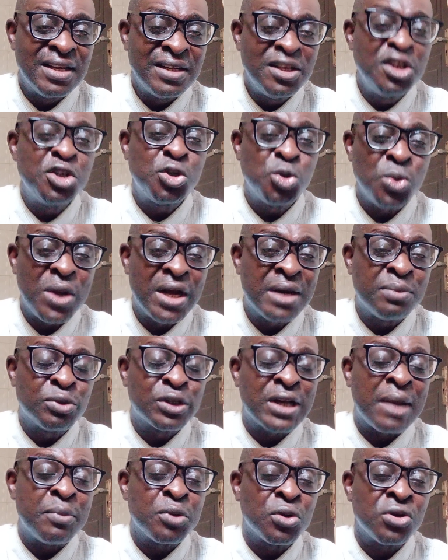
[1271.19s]
issue a
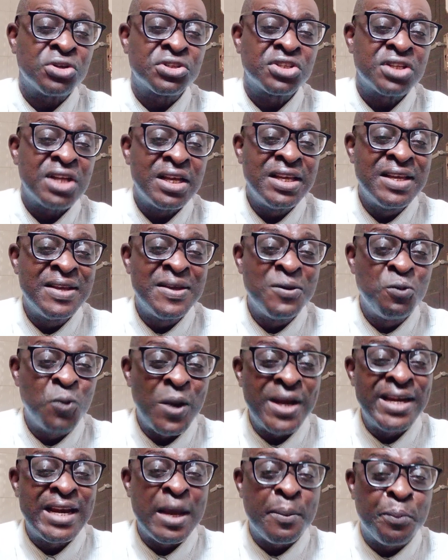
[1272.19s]
rebuttal because
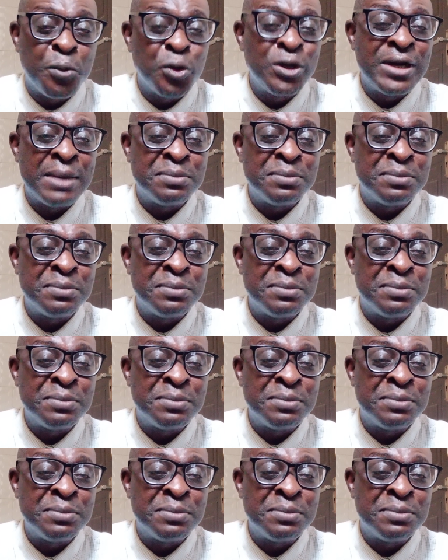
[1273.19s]
when they put